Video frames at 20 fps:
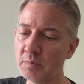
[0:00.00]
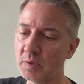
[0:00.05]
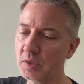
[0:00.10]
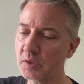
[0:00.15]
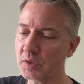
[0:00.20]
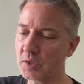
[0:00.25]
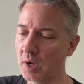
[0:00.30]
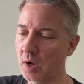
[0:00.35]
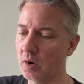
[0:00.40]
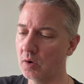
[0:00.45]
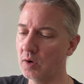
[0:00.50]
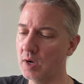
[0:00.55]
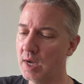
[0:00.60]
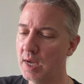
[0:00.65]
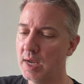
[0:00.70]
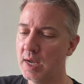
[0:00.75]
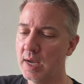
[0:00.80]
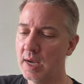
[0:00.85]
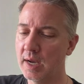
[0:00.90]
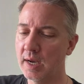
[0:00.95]
So
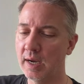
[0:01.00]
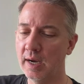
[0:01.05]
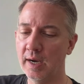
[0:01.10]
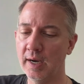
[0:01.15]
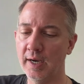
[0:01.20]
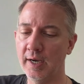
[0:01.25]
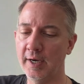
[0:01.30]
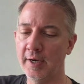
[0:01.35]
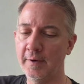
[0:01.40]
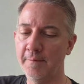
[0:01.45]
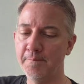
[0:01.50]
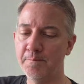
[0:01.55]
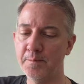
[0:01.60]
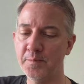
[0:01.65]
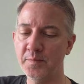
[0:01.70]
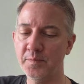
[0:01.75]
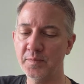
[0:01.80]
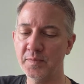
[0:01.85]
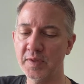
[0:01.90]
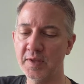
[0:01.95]

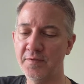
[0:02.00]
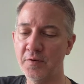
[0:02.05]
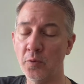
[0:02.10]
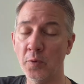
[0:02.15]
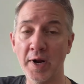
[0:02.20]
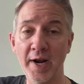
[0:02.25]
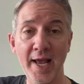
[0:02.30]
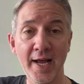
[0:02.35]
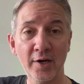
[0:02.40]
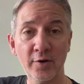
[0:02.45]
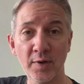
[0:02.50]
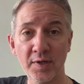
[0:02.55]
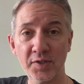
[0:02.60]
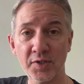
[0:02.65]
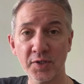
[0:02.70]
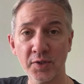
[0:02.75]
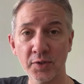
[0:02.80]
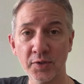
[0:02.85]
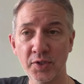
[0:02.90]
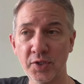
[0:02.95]
if you wanna add
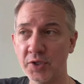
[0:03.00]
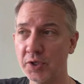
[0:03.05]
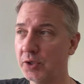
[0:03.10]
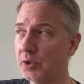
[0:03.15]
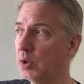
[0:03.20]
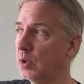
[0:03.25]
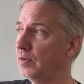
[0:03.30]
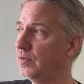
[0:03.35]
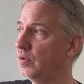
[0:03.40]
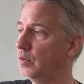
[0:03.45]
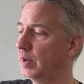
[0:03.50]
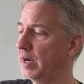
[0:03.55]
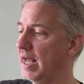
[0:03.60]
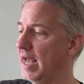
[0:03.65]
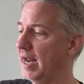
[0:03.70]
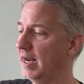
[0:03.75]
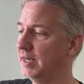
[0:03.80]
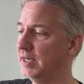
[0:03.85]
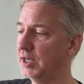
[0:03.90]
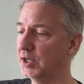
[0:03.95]
crystals, do. If you wanna
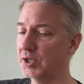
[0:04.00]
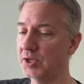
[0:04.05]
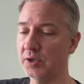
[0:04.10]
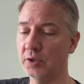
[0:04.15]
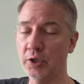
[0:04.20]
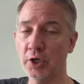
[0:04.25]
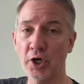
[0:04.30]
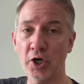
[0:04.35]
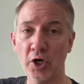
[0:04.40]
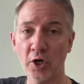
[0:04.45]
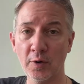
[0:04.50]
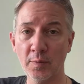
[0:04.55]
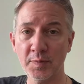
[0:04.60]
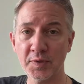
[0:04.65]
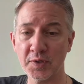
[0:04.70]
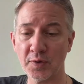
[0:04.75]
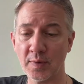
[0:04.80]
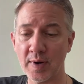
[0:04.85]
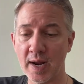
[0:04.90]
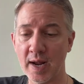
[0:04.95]
add additional herbs
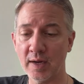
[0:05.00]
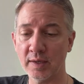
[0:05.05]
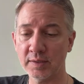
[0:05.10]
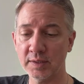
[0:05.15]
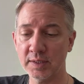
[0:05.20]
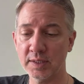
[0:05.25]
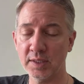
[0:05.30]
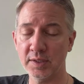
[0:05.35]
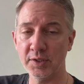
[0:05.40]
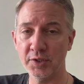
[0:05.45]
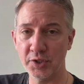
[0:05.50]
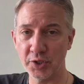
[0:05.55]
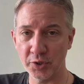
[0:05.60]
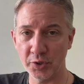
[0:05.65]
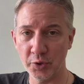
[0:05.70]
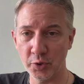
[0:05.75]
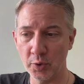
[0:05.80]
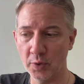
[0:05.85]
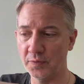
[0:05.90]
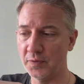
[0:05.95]
around,
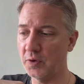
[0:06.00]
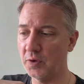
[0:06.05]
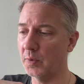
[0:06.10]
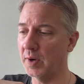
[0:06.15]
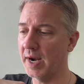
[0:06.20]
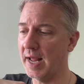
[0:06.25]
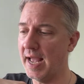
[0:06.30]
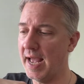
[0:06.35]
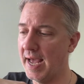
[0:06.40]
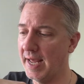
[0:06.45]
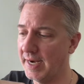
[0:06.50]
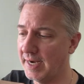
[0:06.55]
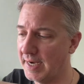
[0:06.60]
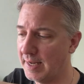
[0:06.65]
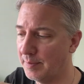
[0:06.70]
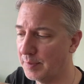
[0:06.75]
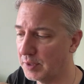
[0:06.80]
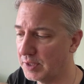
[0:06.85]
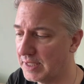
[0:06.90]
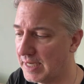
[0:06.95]
do. If you wanna add any
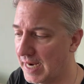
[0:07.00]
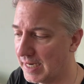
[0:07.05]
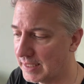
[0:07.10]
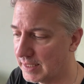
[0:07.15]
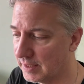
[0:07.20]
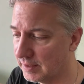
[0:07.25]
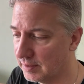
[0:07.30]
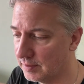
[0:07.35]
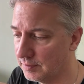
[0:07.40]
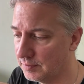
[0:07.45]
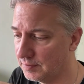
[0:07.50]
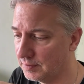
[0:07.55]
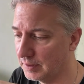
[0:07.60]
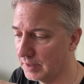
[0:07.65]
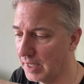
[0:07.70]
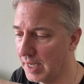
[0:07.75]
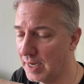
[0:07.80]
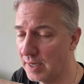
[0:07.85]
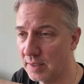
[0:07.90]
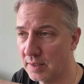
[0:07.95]
protective
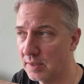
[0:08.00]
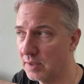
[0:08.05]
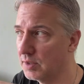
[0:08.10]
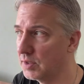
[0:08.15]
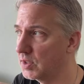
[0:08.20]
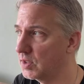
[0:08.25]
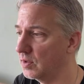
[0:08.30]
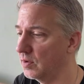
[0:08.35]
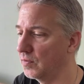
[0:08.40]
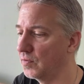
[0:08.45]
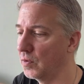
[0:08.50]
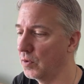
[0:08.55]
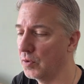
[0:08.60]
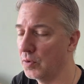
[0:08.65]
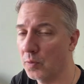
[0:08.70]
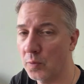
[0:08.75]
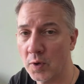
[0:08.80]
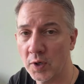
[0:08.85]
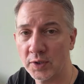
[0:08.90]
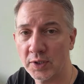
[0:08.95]
layers for the
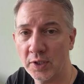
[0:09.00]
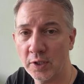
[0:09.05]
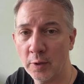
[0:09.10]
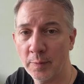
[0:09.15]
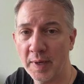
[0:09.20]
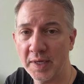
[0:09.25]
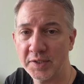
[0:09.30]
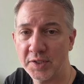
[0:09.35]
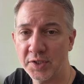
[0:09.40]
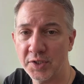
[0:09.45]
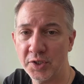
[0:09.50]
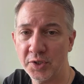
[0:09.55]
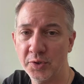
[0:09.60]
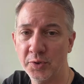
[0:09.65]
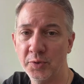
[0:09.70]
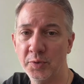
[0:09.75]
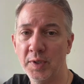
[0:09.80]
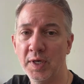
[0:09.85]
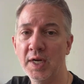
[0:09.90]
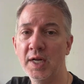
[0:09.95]
work that you're about to
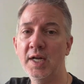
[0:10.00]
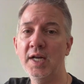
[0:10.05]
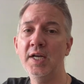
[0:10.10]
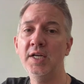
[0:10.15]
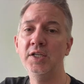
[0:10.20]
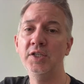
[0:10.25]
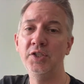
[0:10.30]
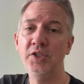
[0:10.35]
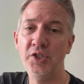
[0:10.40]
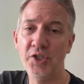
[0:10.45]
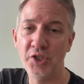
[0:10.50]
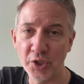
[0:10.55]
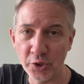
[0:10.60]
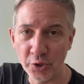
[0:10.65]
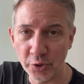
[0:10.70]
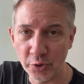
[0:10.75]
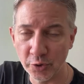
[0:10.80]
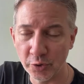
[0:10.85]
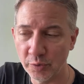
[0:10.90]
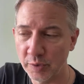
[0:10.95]
do,
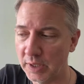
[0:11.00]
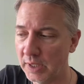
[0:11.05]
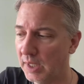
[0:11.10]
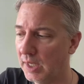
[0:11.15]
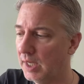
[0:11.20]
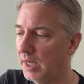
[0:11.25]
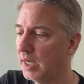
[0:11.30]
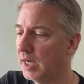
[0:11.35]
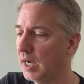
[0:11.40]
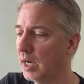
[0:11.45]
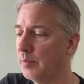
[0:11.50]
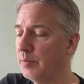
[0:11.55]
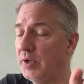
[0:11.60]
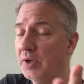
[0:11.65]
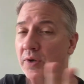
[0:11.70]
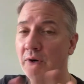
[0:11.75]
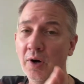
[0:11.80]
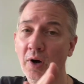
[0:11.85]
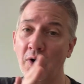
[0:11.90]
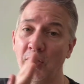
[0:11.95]
do. You
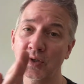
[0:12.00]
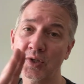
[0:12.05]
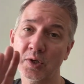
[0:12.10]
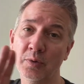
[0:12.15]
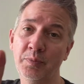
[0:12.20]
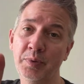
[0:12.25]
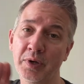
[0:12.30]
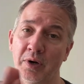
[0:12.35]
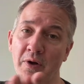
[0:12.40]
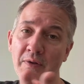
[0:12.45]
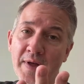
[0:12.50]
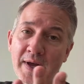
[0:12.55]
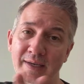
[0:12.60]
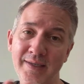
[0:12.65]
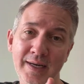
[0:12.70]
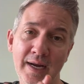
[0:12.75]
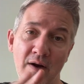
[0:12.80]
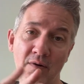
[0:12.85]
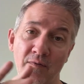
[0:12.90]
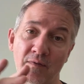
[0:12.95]
can also put all that
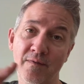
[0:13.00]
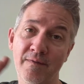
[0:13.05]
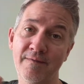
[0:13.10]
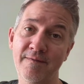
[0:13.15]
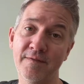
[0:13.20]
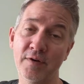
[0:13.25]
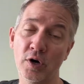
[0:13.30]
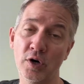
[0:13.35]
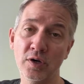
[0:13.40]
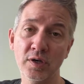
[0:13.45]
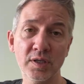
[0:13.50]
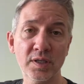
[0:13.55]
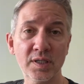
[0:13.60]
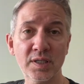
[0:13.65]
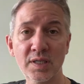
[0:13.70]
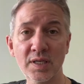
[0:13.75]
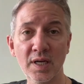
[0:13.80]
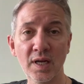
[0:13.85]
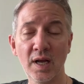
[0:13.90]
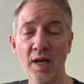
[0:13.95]
down
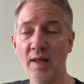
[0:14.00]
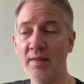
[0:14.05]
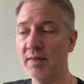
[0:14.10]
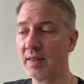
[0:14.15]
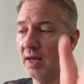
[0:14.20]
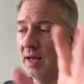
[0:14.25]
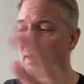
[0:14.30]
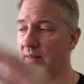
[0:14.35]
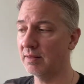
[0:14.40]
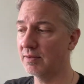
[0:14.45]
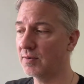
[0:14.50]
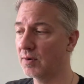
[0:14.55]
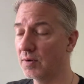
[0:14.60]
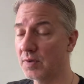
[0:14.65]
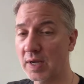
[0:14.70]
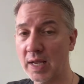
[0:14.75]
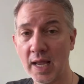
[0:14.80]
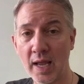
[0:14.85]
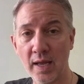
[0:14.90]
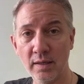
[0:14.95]
first and then throw the
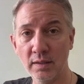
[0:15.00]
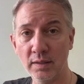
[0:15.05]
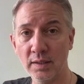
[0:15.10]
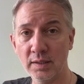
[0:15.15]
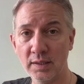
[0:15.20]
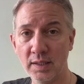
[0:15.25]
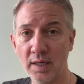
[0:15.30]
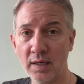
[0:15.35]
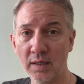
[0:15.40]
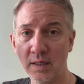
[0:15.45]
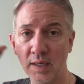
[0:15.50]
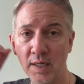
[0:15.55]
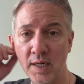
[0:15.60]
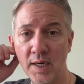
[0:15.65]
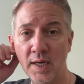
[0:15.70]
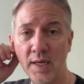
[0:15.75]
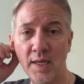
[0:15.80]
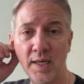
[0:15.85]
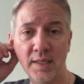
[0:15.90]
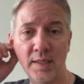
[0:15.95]
candle in there.
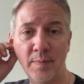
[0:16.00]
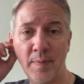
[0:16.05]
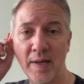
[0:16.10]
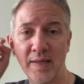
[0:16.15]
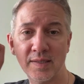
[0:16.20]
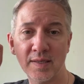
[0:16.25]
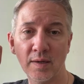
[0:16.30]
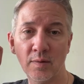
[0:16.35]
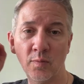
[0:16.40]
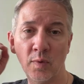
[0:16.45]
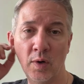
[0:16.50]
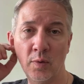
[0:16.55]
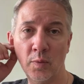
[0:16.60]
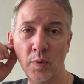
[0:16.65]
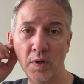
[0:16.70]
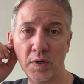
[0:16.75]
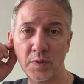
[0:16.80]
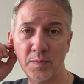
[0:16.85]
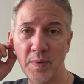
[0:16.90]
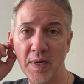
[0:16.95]
It depends on what
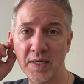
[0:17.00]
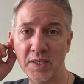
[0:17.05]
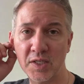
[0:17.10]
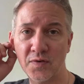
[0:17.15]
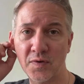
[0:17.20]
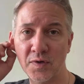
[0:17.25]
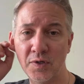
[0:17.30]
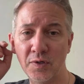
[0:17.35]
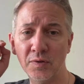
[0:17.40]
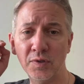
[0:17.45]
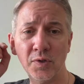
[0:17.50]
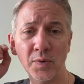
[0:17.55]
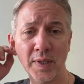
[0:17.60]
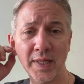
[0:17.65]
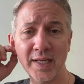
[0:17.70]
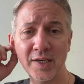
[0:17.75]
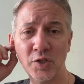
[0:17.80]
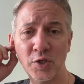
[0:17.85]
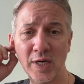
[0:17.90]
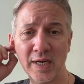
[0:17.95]
works best for you. Do I
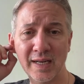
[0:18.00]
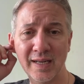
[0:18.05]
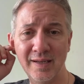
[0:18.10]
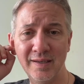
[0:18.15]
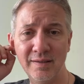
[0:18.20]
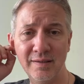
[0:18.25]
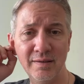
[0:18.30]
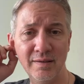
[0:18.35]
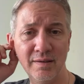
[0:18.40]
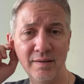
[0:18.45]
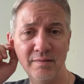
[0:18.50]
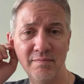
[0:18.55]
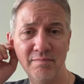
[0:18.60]
like chicken?